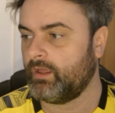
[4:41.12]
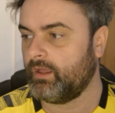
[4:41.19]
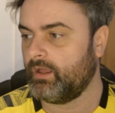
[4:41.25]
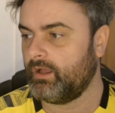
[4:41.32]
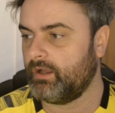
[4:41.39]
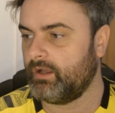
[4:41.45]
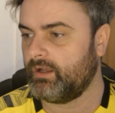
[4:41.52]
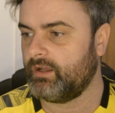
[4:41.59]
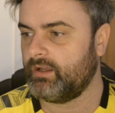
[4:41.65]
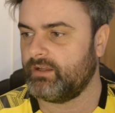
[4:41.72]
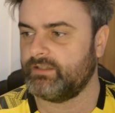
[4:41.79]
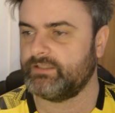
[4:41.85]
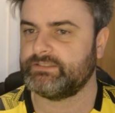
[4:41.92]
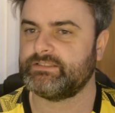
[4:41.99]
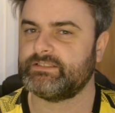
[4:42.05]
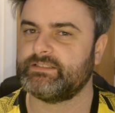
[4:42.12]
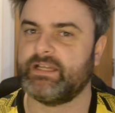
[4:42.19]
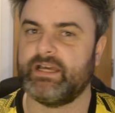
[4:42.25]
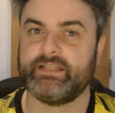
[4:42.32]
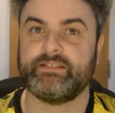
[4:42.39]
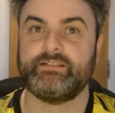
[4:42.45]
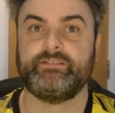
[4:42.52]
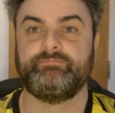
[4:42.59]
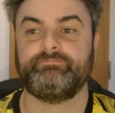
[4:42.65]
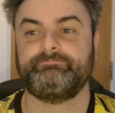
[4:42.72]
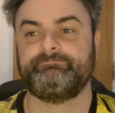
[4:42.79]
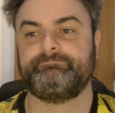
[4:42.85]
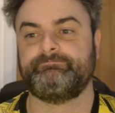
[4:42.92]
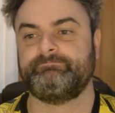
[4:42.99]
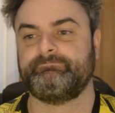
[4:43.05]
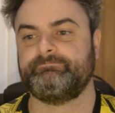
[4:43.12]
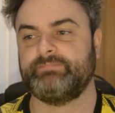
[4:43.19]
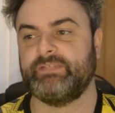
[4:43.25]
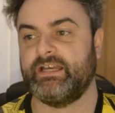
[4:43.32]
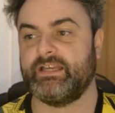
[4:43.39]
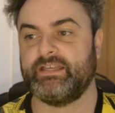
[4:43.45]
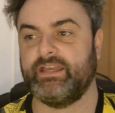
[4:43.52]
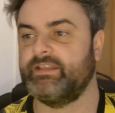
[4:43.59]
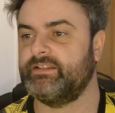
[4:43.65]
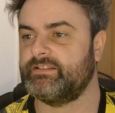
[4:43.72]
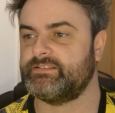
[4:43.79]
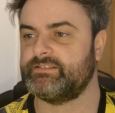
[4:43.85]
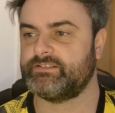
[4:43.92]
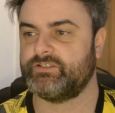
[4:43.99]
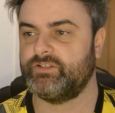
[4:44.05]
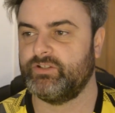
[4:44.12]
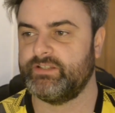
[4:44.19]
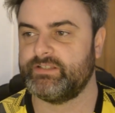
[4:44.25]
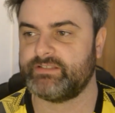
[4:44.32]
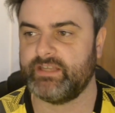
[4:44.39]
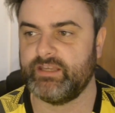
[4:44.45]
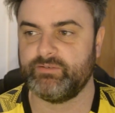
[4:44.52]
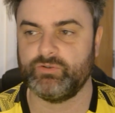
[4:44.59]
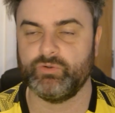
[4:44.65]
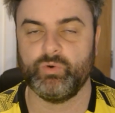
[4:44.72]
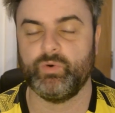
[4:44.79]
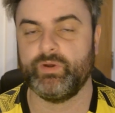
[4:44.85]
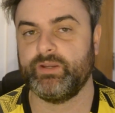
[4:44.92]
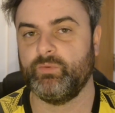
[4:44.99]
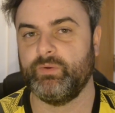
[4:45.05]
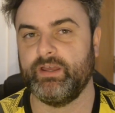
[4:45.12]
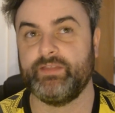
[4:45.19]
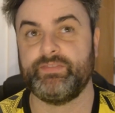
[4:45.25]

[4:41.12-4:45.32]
I think again this game could go anyway.